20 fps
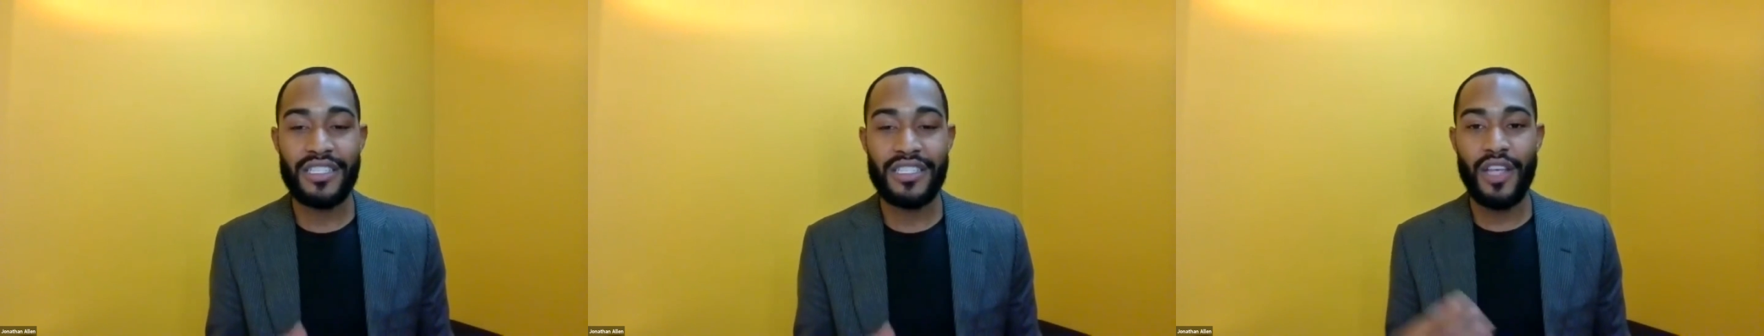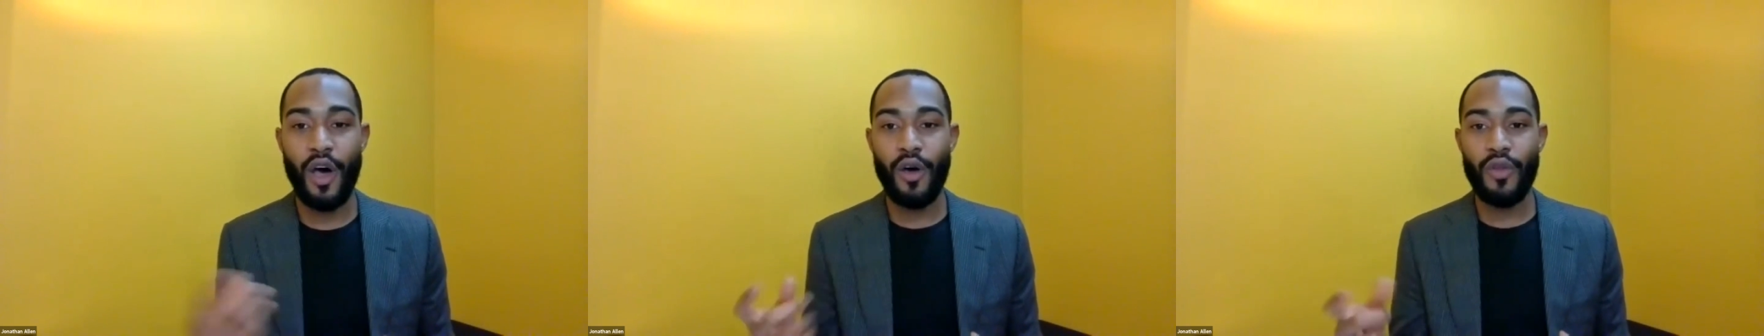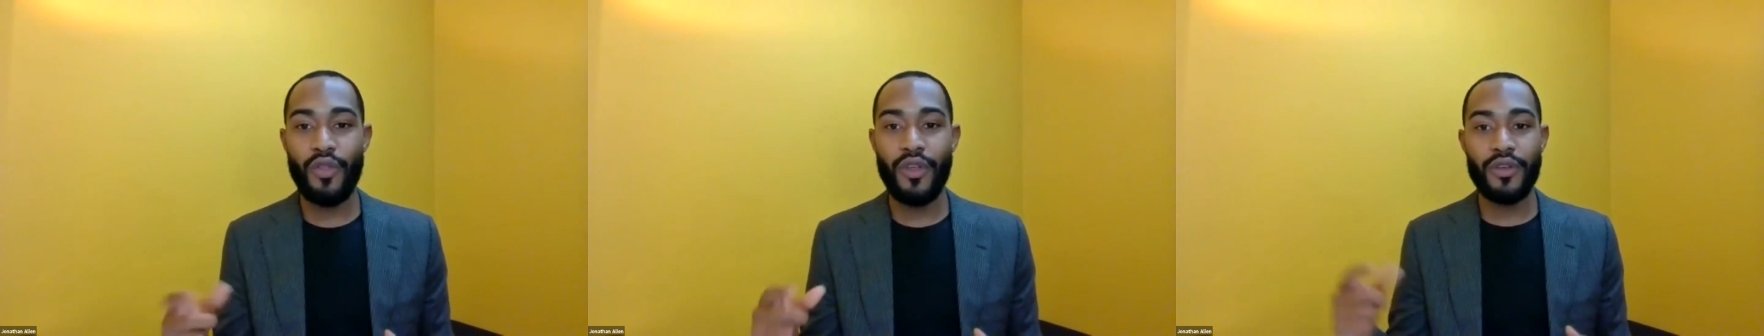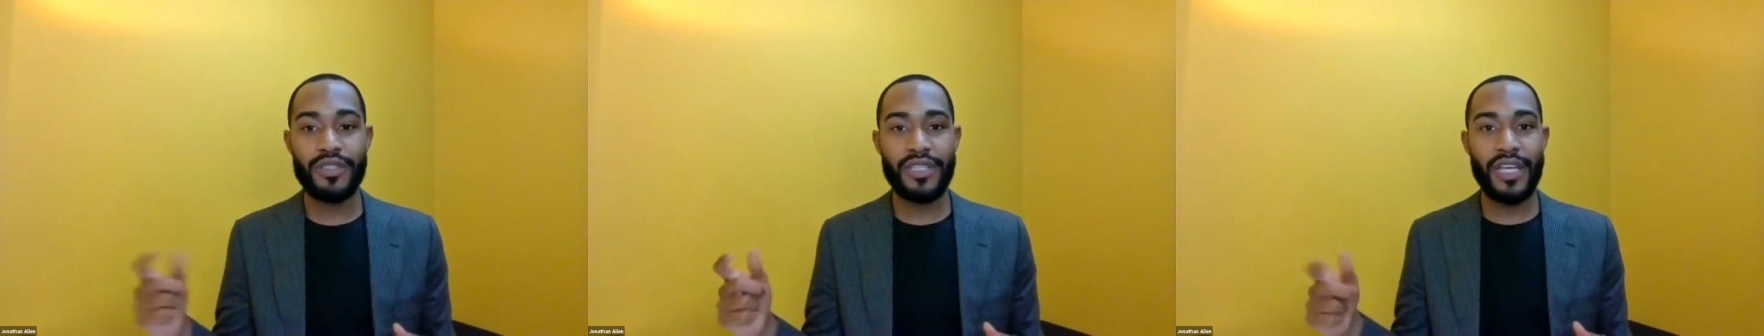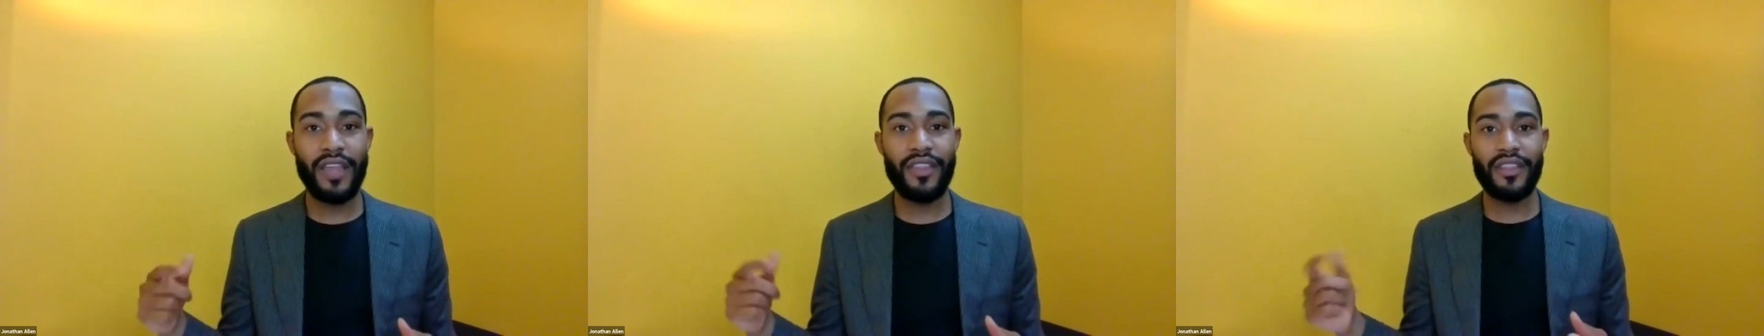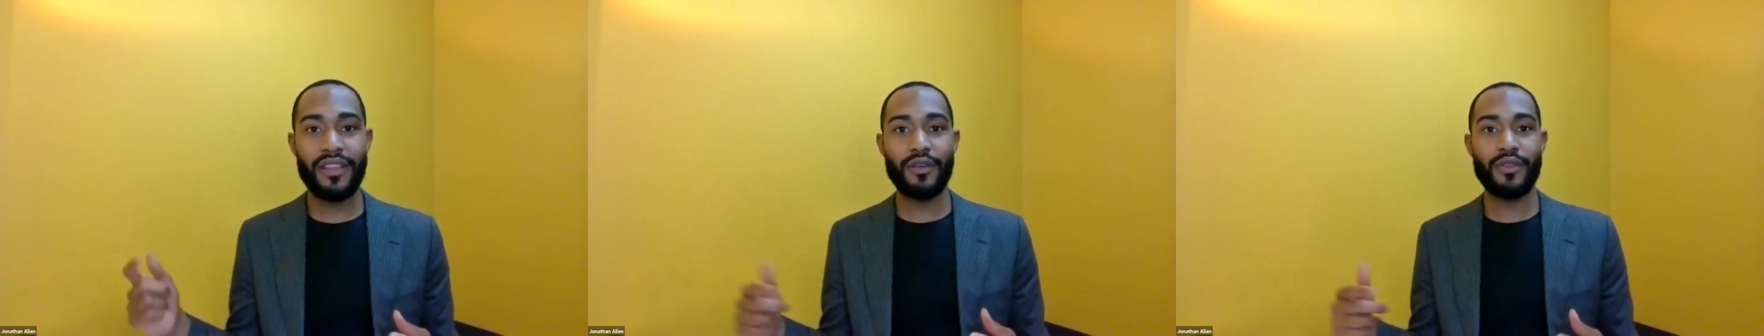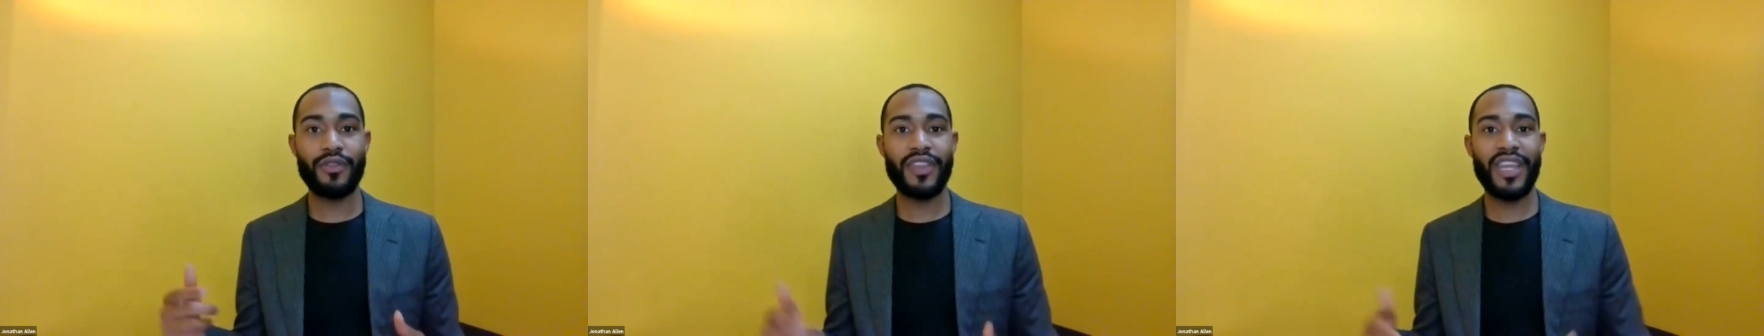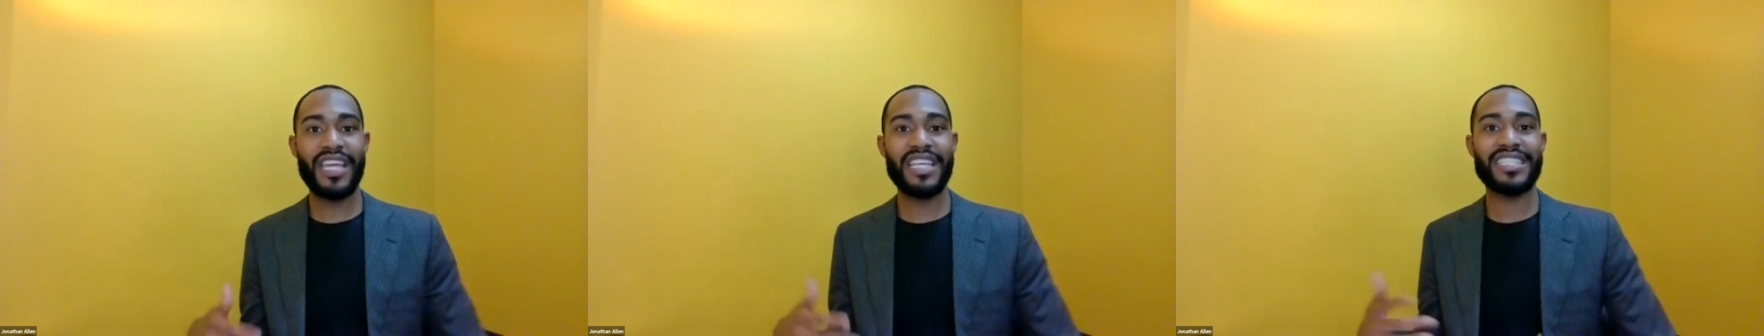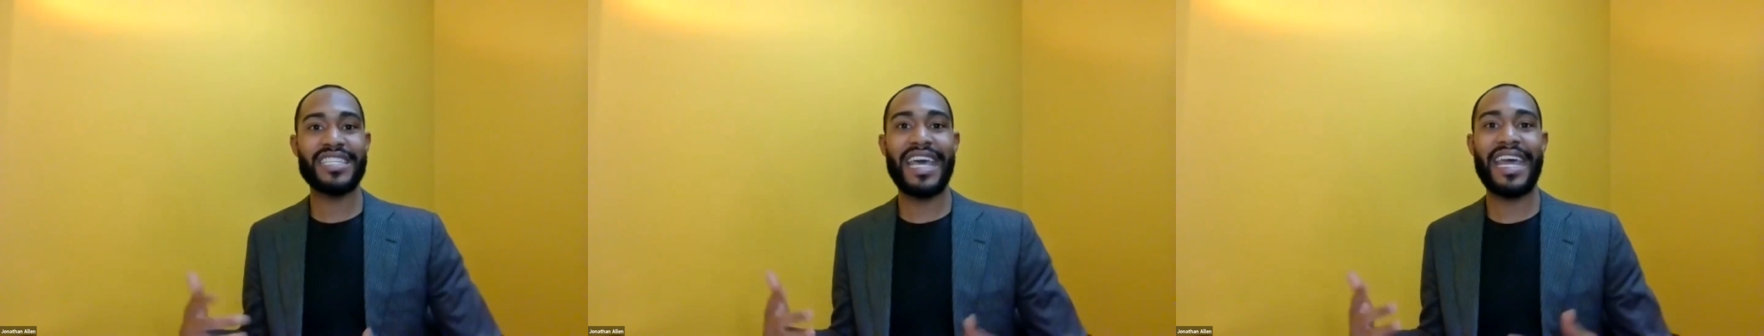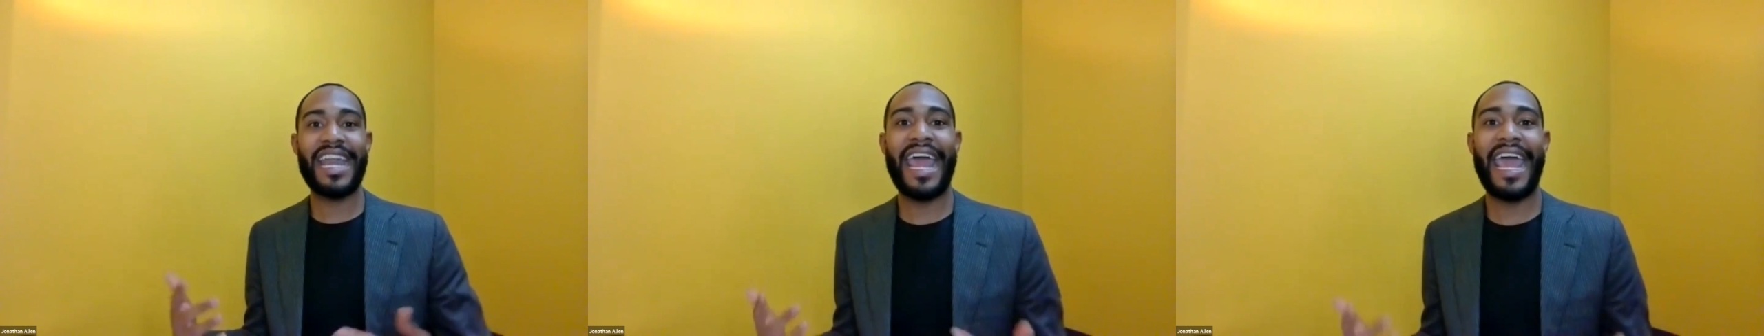it's all those other little
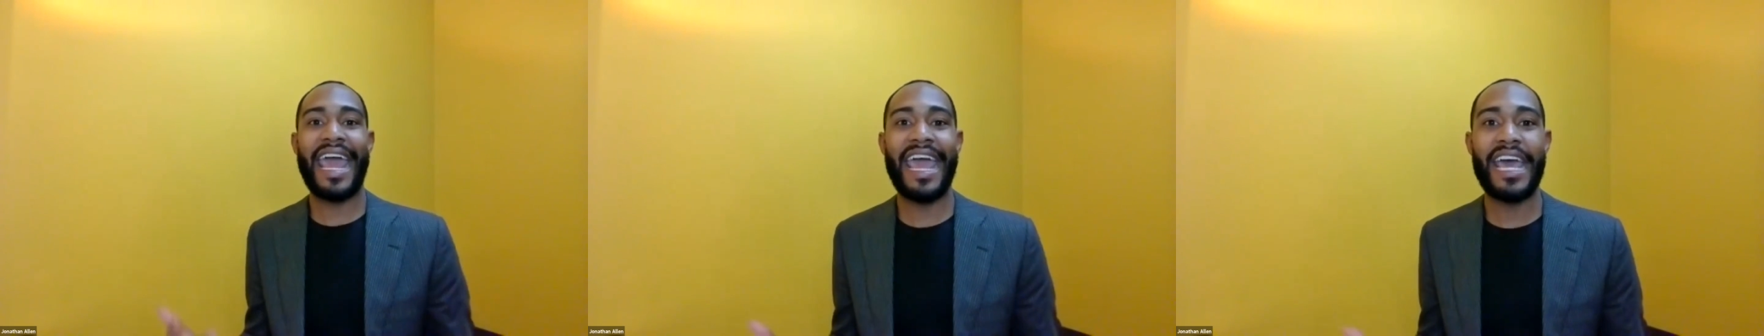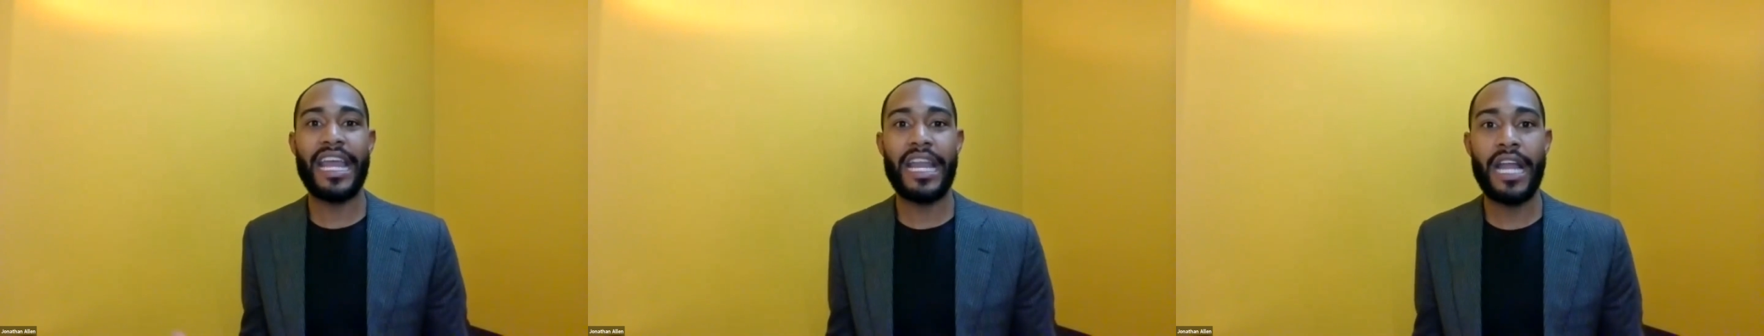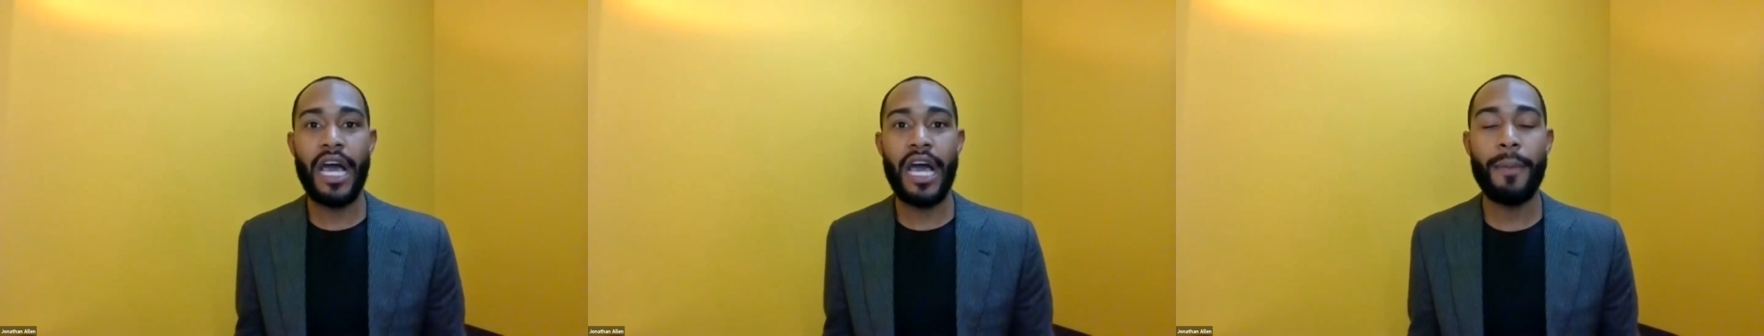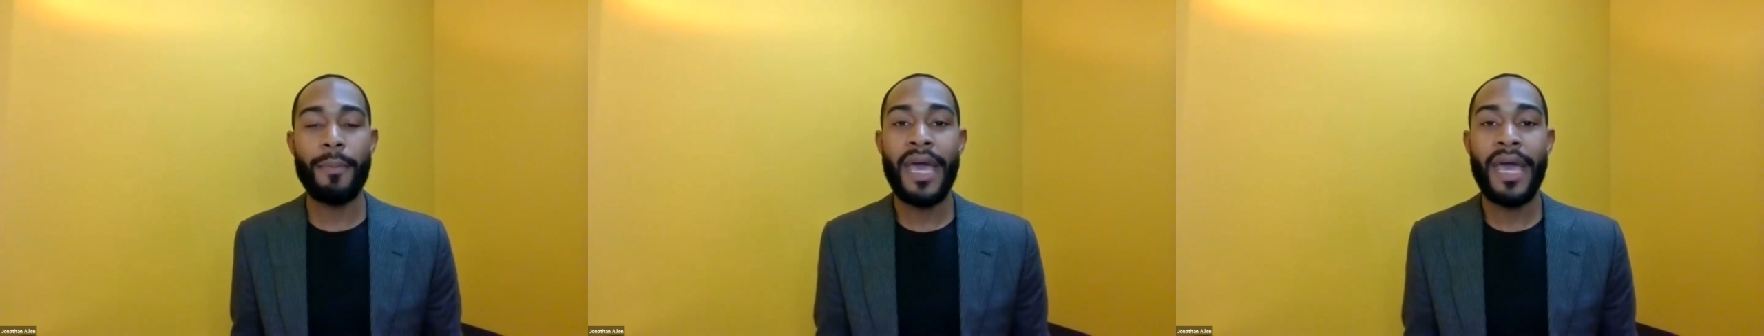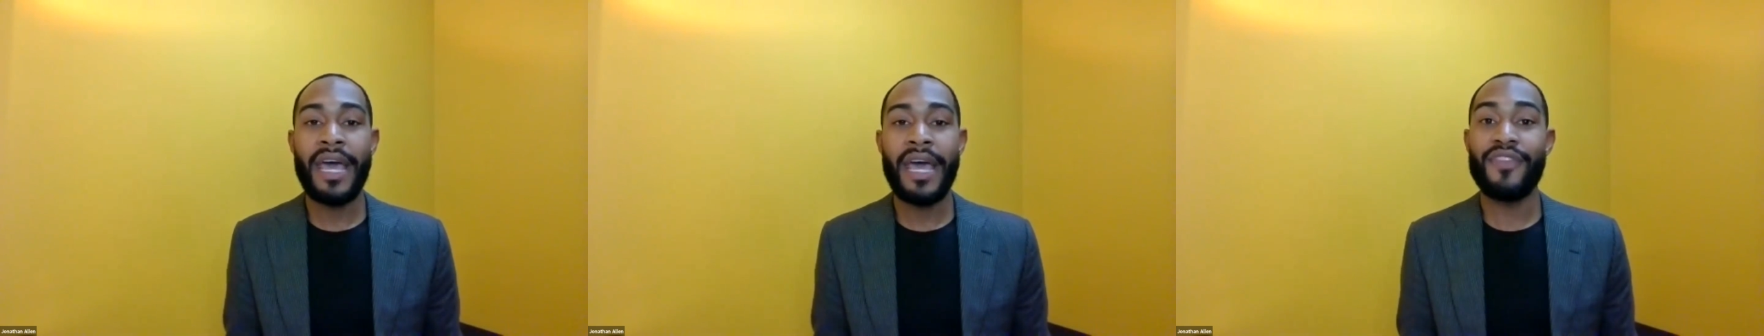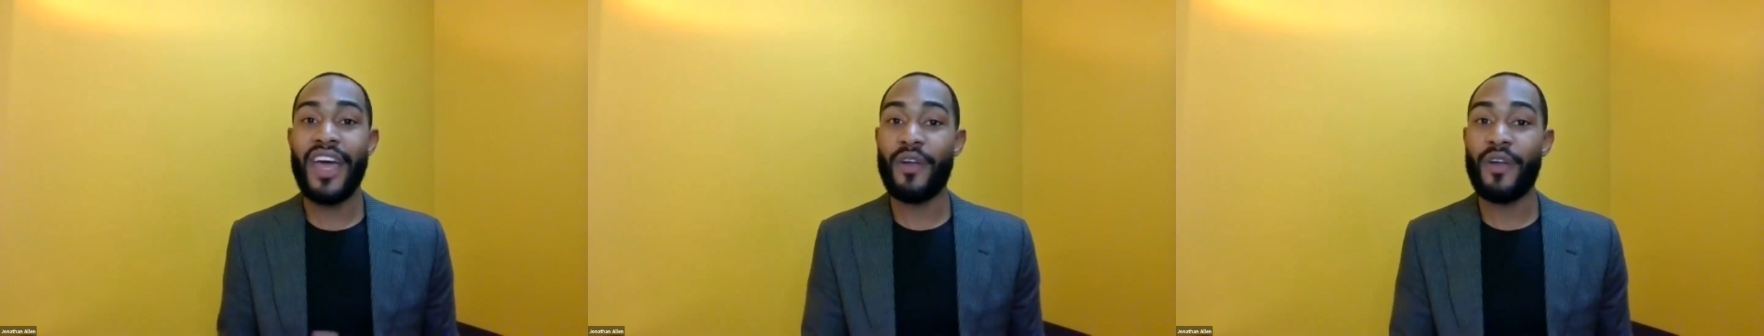things that add up